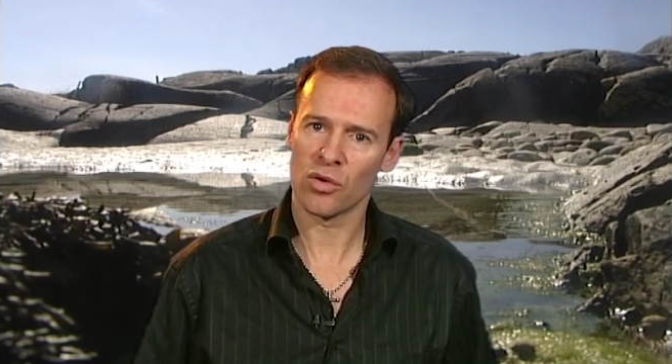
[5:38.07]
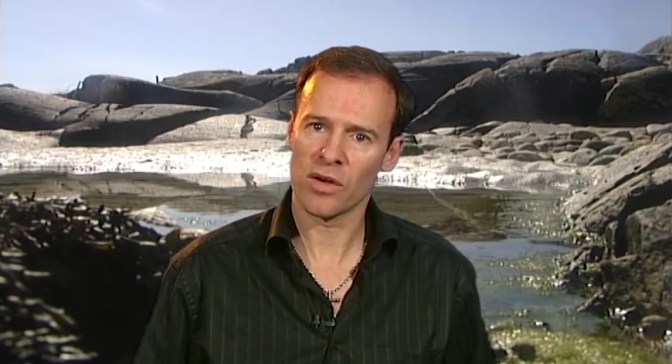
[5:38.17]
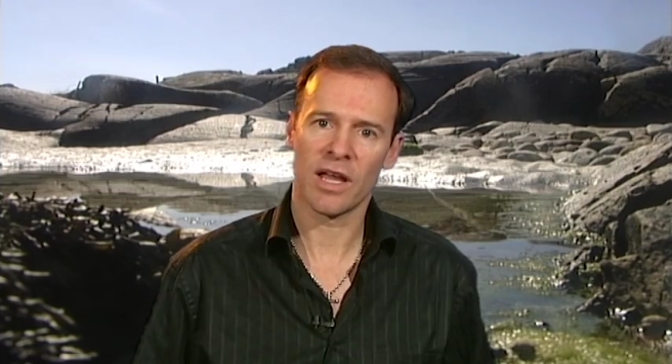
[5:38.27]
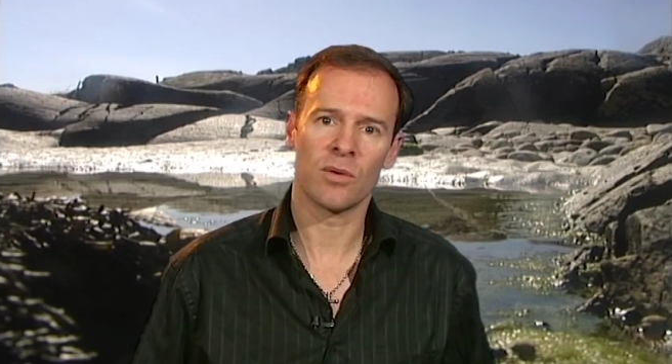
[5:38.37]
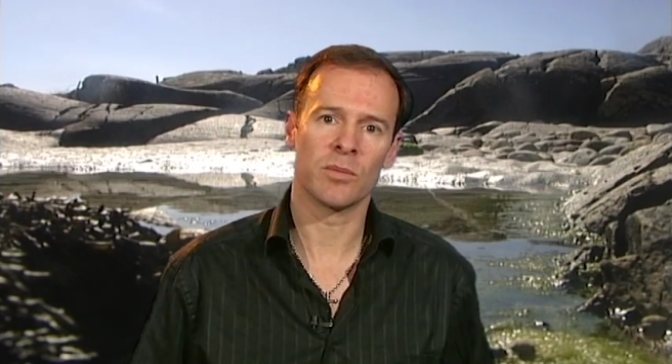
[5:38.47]

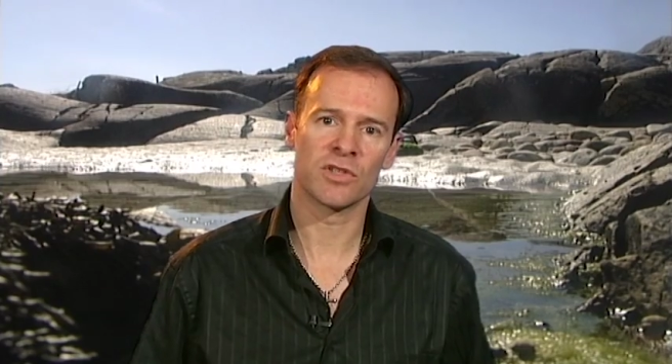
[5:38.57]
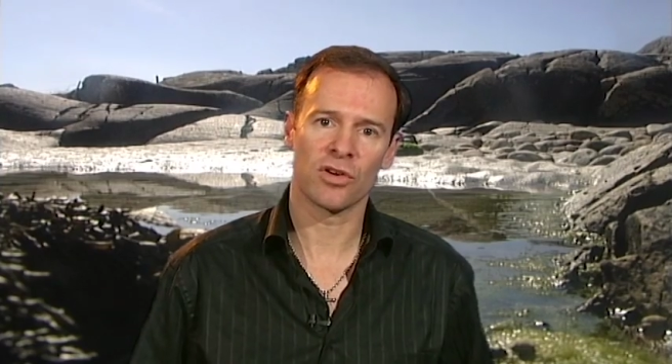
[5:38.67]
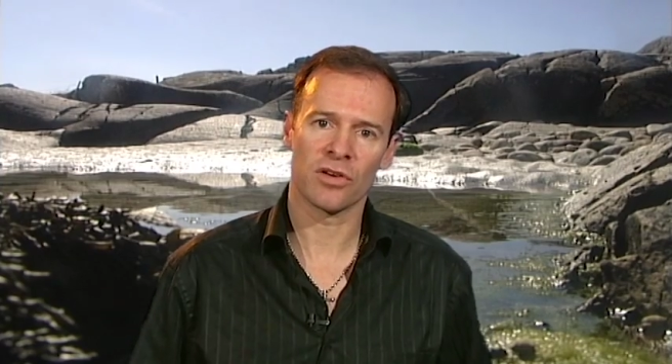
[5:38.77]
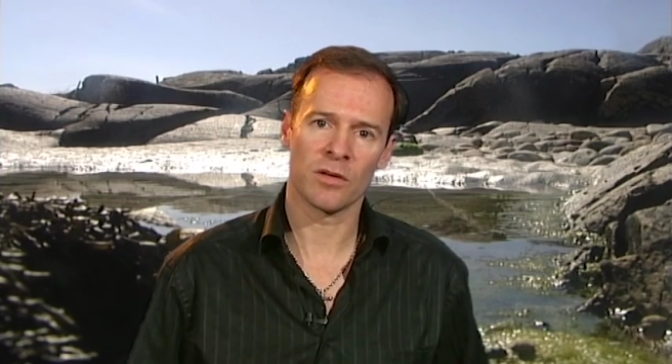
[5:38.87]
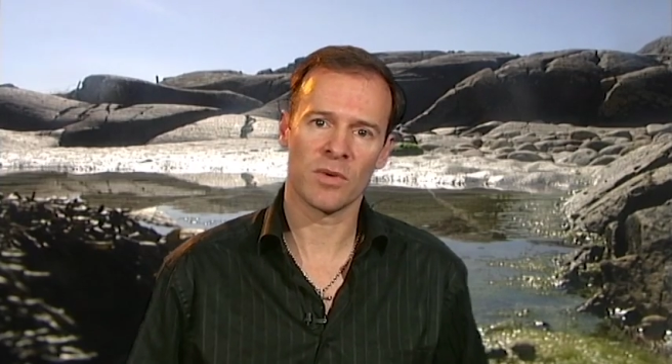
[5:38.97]
okay when we're
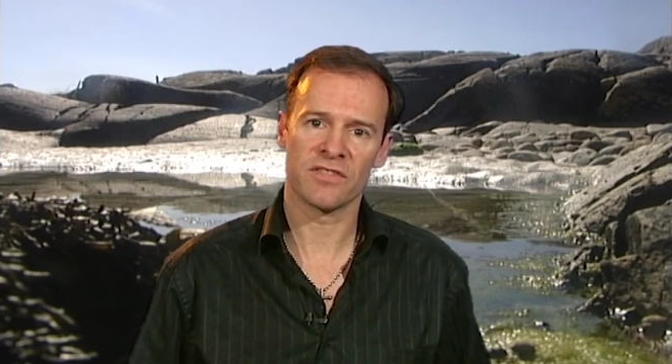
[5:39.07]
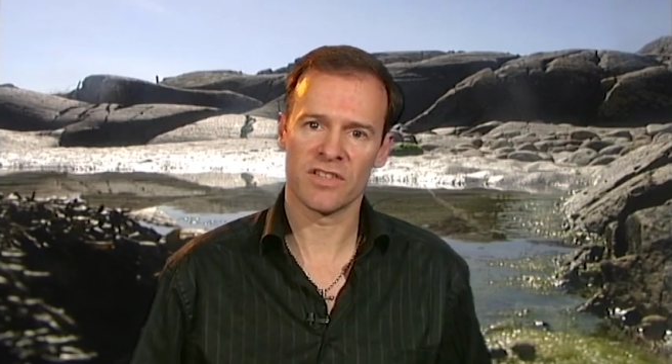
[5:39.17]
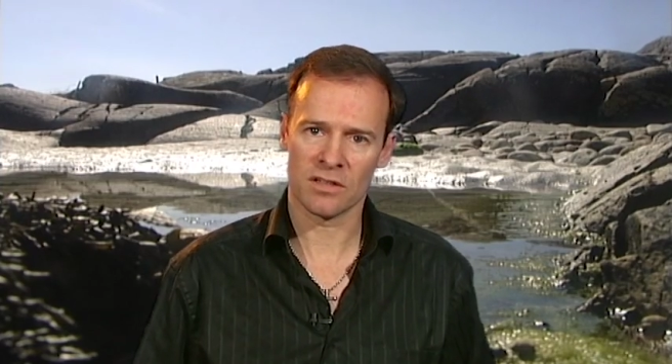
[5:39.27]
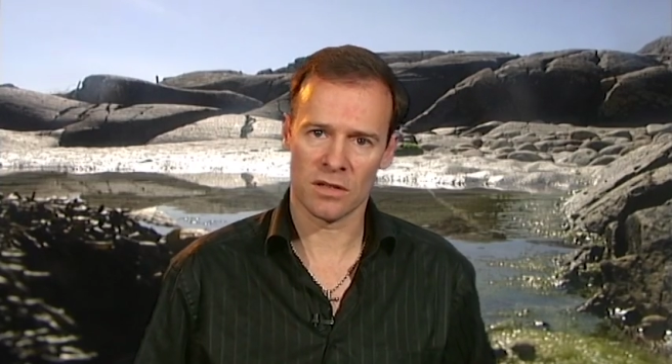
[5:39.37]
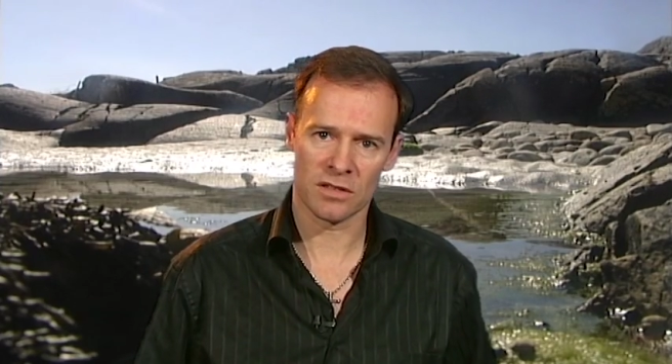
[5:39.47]
talking about
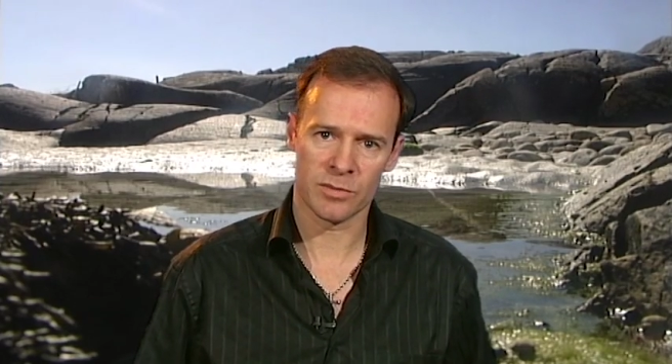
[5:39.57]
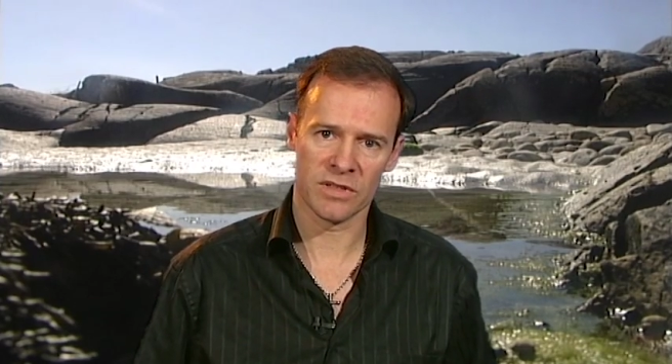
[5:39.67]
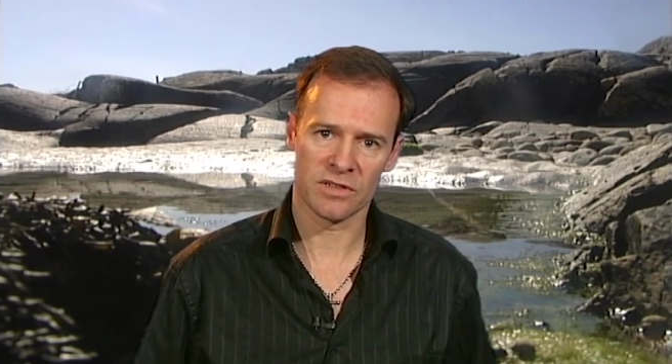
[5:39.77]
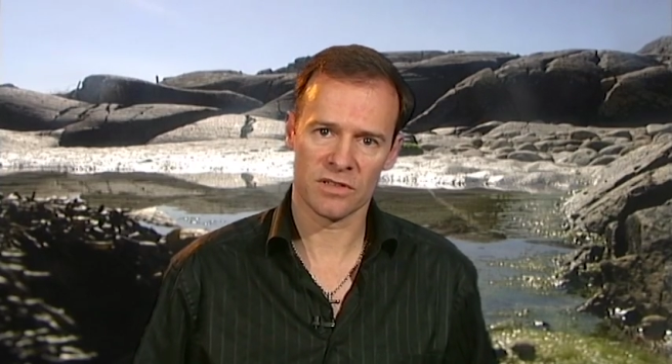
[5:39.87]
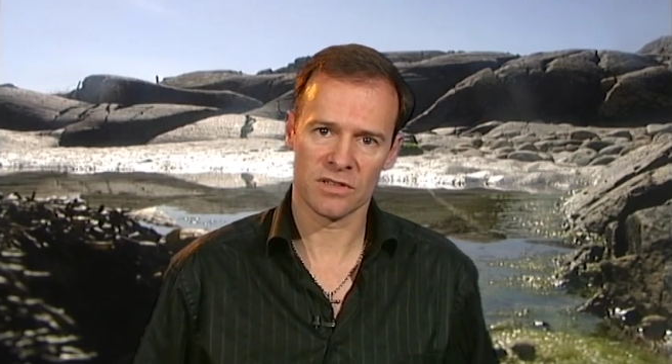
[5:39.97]
physical
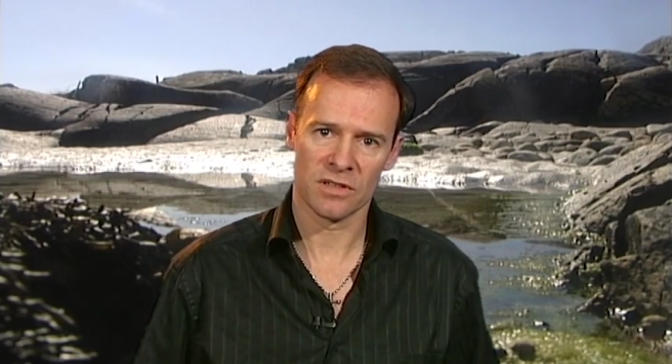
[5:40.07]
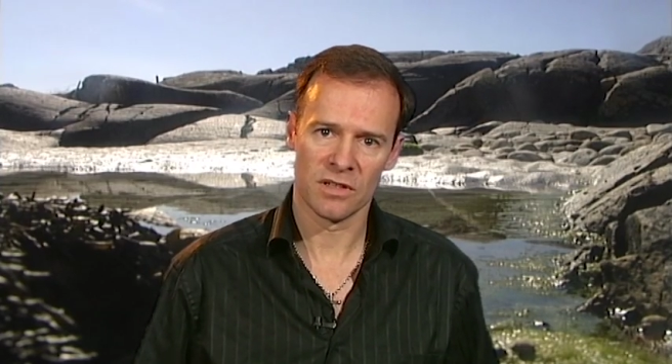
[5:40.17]
experiences.